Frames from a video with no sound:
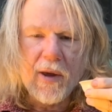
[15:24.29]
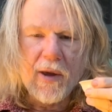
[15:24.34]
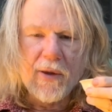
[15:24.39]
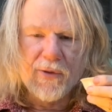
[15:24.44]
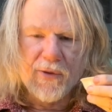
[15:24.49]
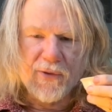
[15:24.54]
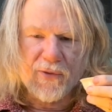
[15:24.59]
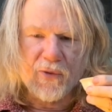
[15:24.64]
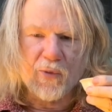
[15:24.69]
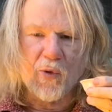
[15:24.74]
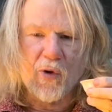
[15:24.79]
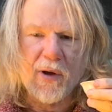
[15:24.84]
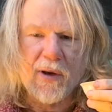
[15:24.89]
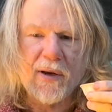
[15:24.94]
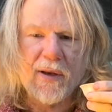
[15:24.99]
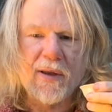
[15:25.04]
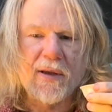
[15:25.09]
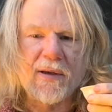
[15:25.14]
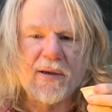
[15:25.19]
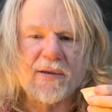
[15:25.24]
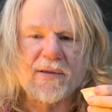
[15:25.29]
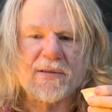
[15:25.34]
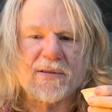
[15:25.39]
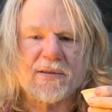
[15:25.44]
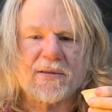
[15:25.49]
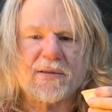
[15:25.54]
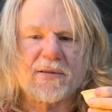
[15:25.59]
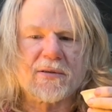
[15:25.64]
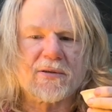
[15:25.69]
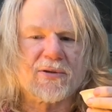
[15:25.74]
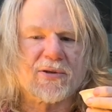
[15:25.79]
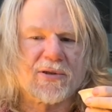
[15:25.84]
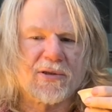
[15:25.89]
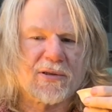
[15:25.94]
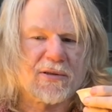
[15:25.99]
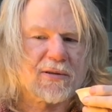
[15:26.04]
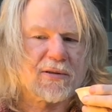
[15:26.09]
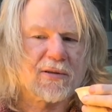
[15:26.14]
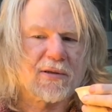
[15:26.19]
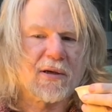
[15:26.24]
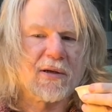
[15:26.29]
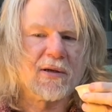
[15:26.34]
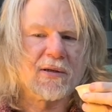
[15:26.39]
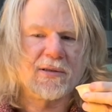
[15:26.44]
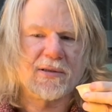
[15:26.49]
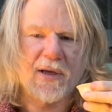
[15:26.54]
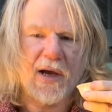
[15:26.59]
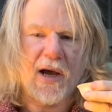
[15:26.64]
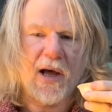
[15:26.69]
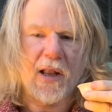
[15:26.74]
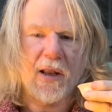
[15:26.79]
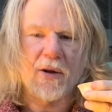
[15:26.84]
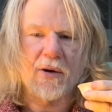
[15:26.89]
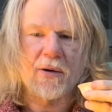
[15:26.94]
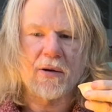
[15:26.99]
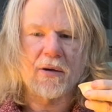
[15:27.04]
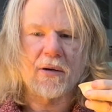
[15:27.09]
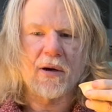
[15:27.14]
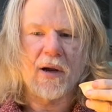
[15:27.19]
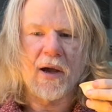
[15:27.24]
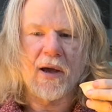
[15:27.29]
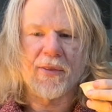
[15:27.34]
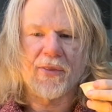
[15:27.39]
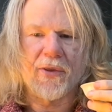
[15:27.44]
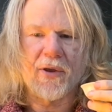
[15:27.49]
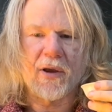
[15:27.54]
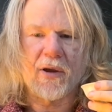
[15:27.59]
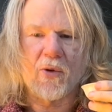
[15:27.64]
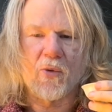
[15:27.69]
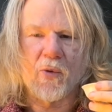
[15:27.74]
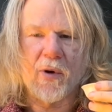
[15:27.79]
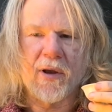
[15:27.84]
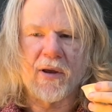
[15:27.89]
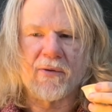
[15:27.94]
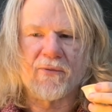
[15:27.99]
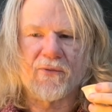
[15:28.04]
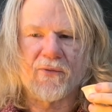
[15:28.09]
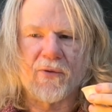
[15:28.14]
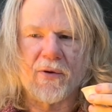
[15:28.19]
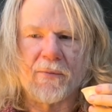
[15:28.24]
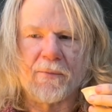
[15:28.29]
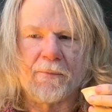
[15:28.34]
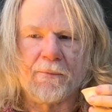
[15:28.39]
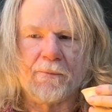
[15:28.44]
This one is just $1, I think, away from